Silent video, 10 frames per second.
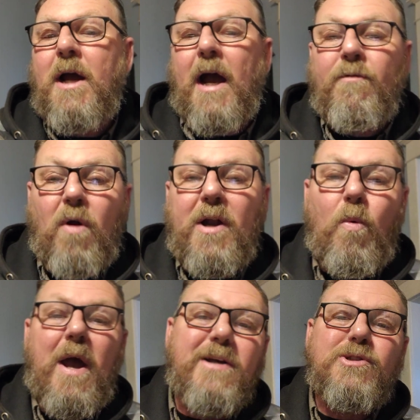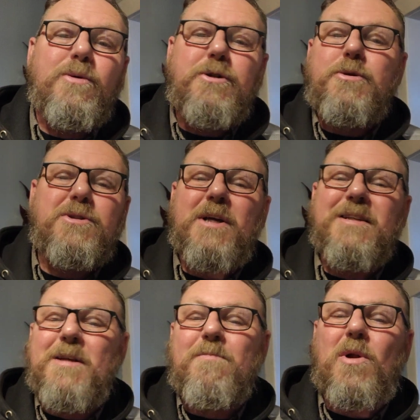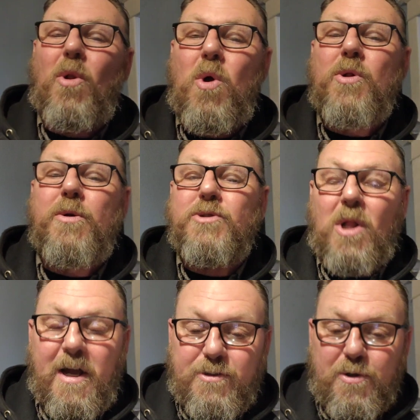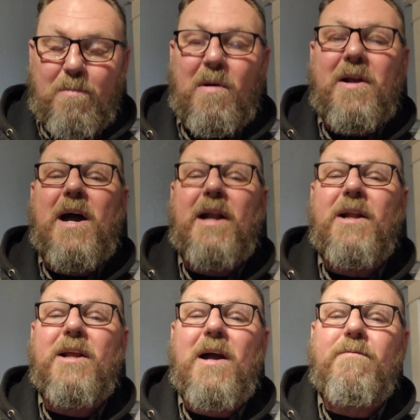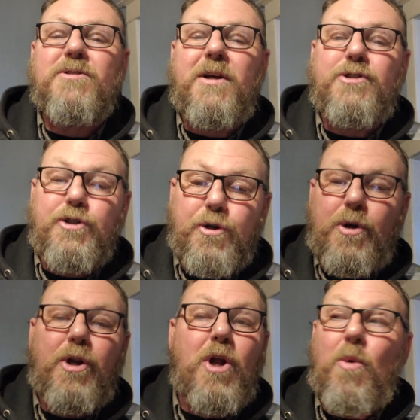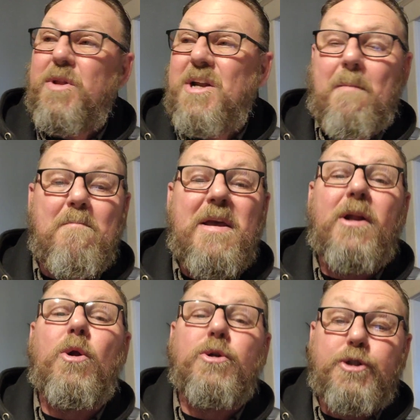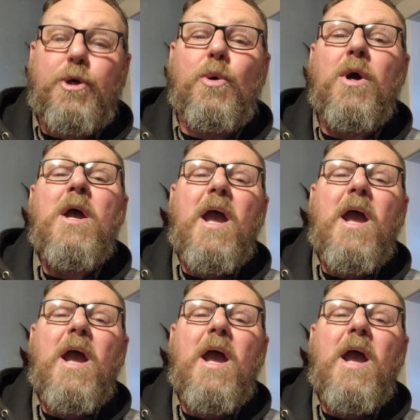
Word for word: And right away, as soon as you say something along those lines or you bring God into the conversation, you're going to know within a minute or two